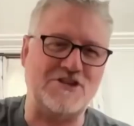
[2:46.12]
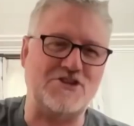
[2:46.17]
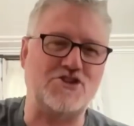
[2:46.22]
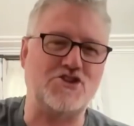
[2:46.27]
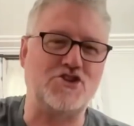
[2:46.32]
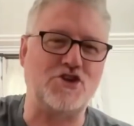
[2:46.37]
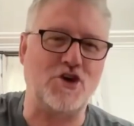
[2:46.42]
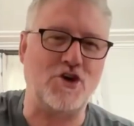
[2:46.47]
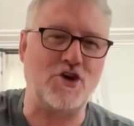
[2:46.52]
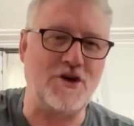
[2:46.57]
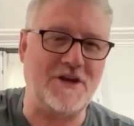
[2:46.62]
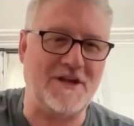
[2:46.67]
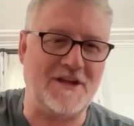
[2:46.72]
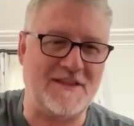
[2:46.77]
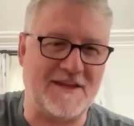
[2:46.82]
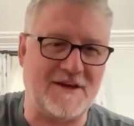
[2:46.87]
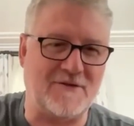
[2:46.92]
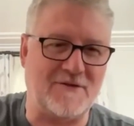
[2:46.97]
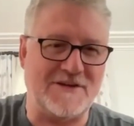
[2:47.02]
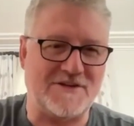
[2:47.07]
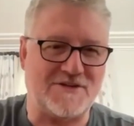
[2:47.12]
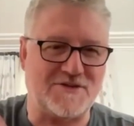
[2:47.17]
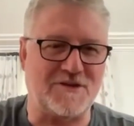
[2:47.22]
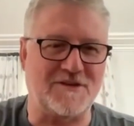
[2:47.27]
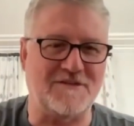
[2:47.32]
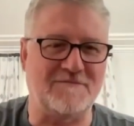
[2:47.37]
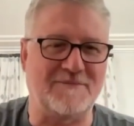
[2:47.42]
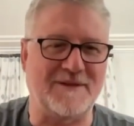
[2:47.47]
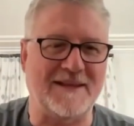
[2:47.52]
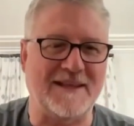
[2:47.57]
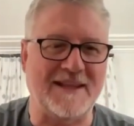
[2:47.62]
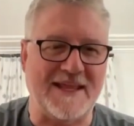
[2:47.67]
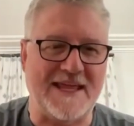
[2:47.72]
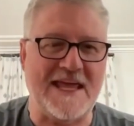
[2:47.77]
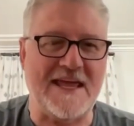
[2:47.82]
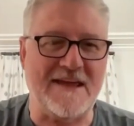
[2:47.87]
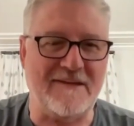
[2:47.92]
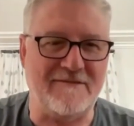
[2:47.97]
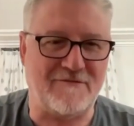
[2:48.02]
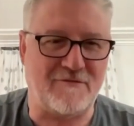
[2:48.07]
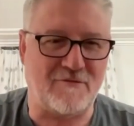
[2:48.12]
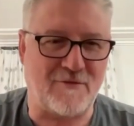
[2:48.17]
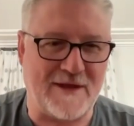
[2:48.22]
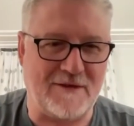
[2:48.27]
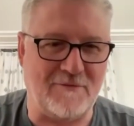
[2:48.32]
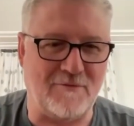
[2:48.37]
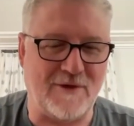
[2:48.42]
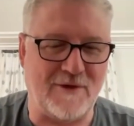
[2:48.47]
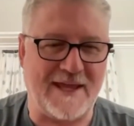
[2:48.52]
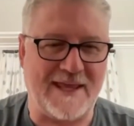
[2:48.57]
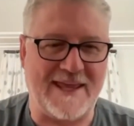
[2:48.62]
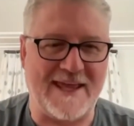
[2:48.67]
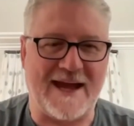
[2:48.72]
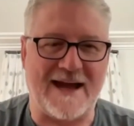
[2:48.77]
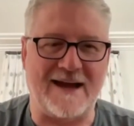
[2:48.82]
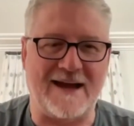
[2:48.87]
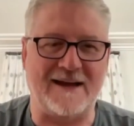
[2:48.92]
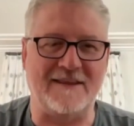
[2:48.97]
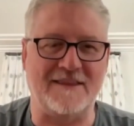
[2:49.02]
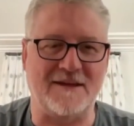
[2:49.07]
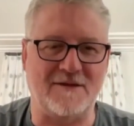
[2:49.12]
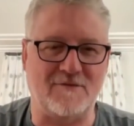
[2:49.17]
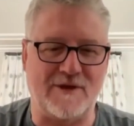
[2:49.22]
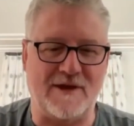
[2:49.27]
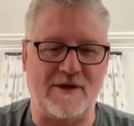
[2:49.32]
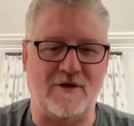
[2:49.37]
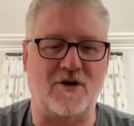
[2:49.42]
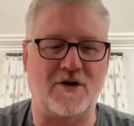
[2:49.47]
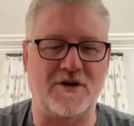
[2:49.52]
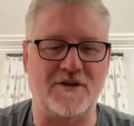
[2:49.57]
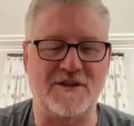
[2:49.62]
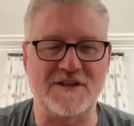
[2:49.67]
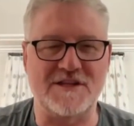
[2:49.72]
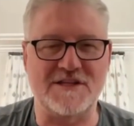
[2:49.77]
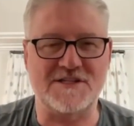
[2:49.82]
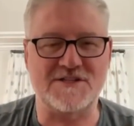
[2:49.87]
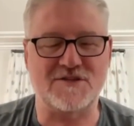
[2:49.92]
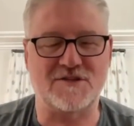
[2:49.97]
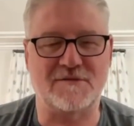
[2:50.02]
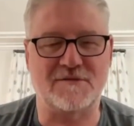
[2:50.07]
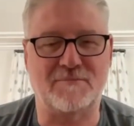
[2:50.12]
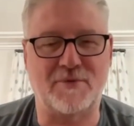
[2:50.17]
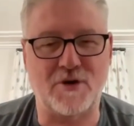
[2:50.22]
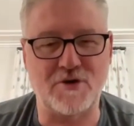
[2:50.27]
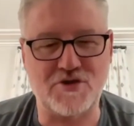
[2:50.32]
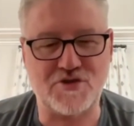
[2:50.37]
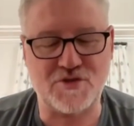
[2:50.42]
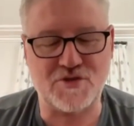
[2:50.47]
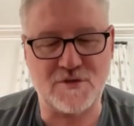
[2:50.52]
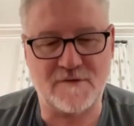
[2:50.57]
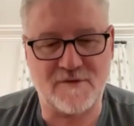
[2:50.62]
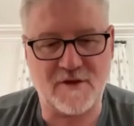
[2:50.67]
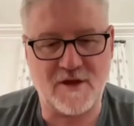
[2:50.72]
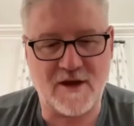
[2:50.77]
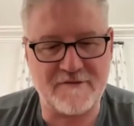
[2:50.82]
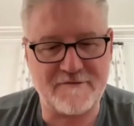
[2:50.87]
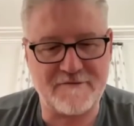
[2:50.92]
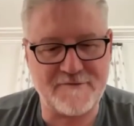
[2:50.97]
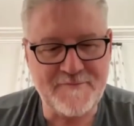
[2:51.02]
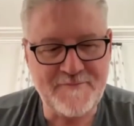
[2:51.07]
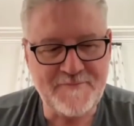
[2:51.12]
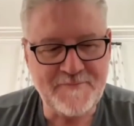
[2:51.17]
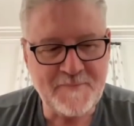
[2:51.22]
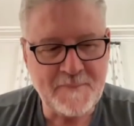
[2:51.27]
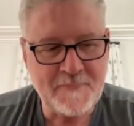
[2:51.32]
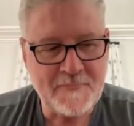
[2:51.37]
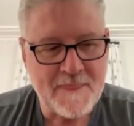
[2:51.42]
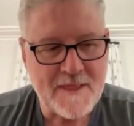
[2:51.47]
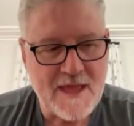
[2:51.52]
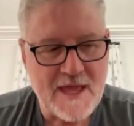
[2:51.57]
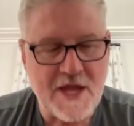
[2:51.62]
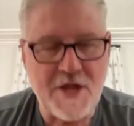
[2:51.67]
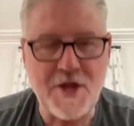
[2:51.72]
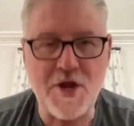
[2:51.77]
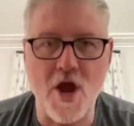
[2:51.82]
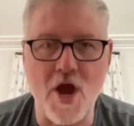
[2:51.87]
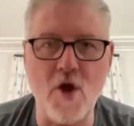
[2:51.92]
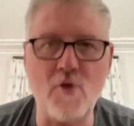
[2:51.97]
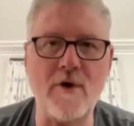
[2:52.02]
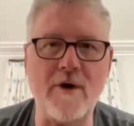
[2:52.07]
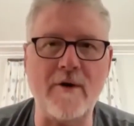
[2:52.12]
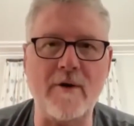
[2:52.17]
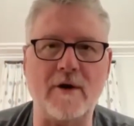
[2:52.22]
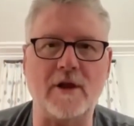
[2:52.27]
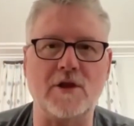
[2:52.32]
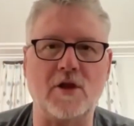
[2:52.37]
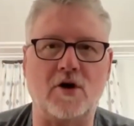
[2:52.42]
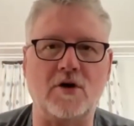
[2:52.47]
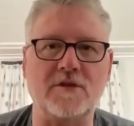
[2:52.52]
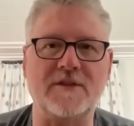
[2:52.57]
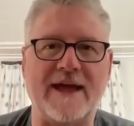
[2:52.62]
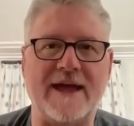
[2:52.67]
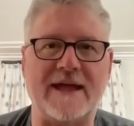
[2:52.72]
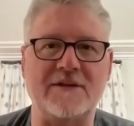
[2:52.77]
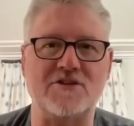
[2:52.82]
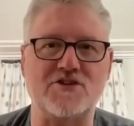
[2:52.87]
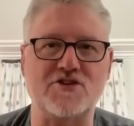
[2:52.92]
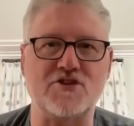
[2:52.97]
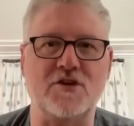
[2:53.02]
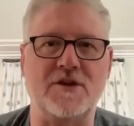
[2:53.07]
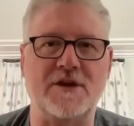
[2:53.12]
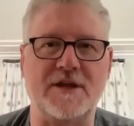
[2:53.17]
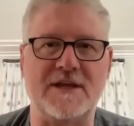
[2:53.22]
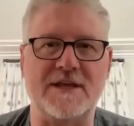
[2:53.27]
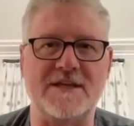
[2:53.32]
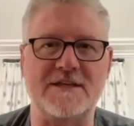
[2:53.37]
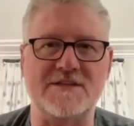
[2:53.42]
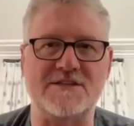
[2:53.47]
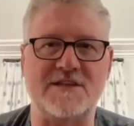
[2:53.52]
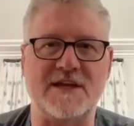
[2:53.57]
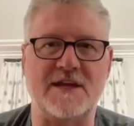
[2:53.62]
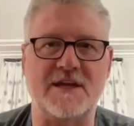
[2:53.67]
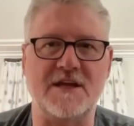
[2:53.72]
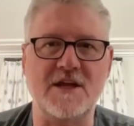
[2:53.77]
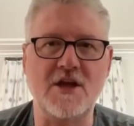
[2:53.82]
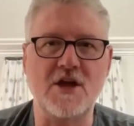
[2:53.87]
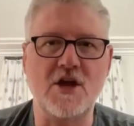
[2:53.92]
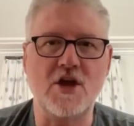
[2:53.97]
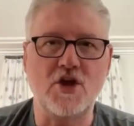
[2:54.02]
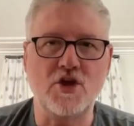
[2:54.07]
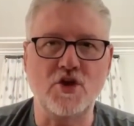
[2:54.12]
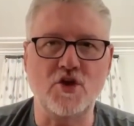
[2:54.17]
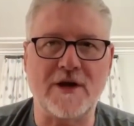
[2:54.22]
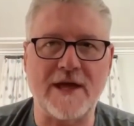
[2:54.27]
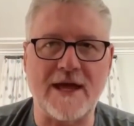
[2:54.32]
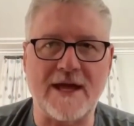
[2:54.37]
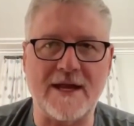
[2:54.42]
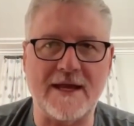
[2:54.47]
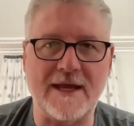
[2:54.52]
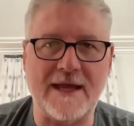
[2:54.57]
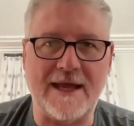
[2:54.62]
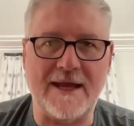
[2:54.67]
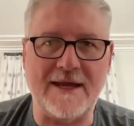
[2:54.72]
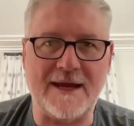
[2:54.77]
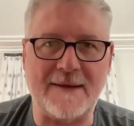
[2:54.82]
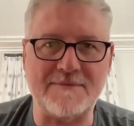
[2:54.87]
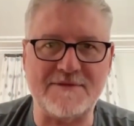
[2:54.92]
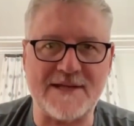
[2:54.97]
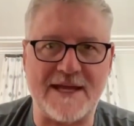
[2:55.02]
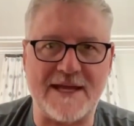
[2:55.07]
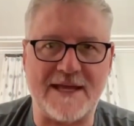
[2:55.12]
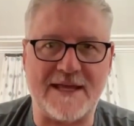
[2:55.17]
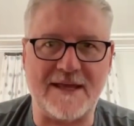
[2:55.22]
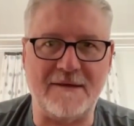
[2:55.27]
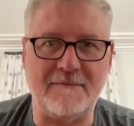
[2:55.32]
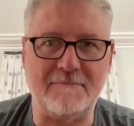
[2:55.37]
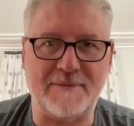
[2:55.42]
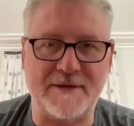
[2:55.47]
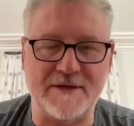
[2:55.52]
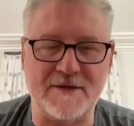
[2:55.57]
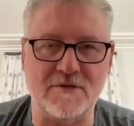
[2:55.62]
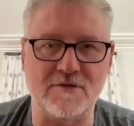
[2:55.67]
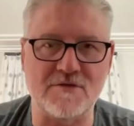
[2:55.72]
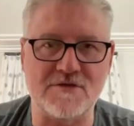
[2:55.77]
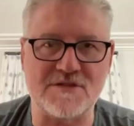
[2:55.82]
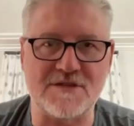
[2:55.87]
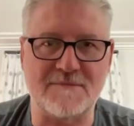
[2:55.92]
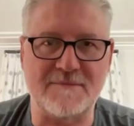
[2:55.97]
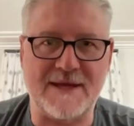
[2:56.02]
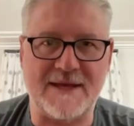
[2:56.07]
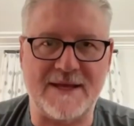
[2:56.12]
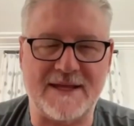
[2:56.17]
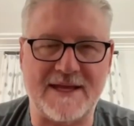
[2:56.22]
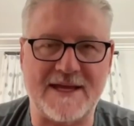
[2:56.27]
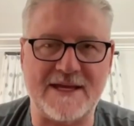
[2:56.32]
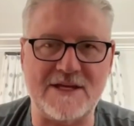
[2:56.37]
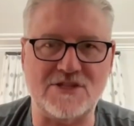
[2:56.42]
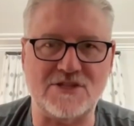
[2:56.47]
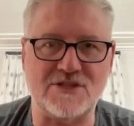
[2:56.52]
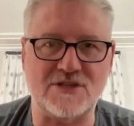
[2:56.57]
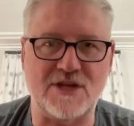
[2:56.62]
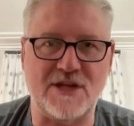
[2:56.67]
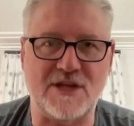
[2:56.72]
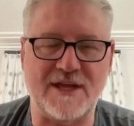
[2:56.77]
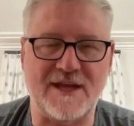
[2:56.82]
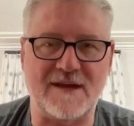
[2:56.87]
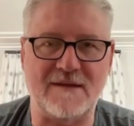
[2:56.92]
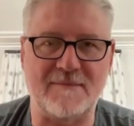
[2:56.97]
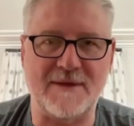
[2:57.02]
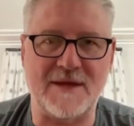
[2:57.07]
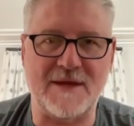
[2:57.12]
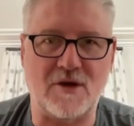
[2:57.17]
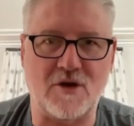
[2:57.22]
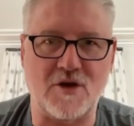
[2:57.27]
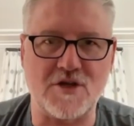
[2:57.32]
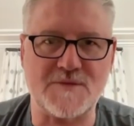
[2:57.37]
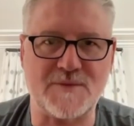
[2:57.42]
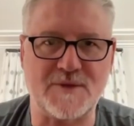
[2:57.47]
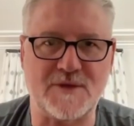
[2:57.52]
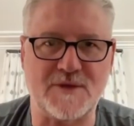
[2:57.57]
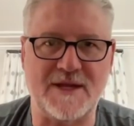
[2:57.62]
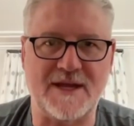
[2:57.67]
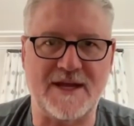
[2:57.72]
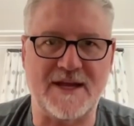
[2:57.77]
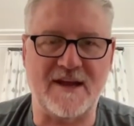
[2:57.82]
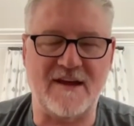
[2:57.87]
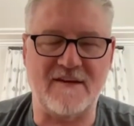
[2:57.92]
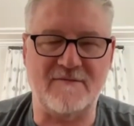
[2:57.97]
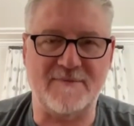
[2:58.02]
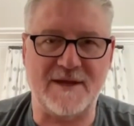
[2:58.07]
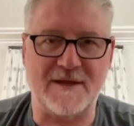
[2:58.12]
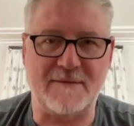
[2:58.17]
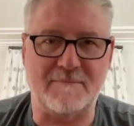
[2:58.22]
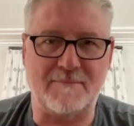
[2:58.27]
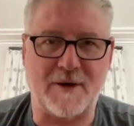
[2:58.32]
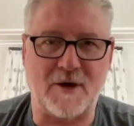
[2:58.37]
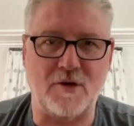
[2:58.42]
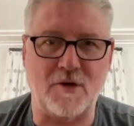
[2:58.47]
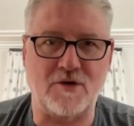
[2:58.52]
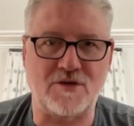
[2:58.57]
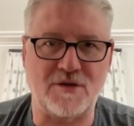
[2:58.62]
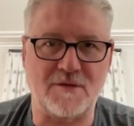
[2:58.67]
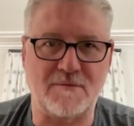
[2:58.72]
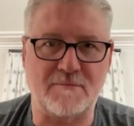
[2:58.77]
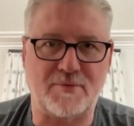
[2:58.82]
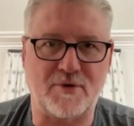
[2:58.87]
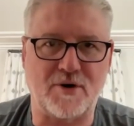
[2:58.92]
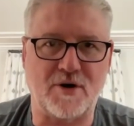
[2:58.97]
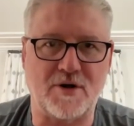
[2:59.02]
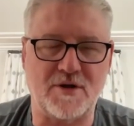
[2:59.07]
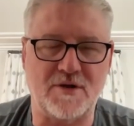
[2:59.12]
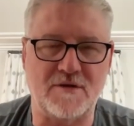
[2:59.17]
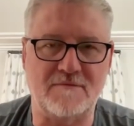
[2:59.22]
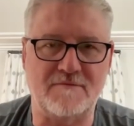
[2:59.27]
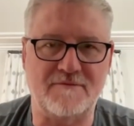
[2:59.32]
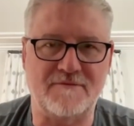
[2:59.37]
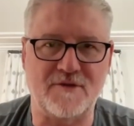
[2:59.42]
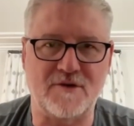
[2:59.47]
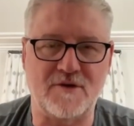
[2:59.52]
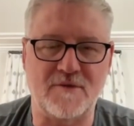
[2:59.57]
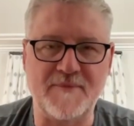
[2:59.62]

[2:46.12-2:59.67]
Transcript: journey that we sort of believe when we're young that we're on, and this sort of brochure of life. And nowhere along that journey is that you're going to end up taking pills and medication, and you're going to be in hospital, and you're going to be poked and prodded for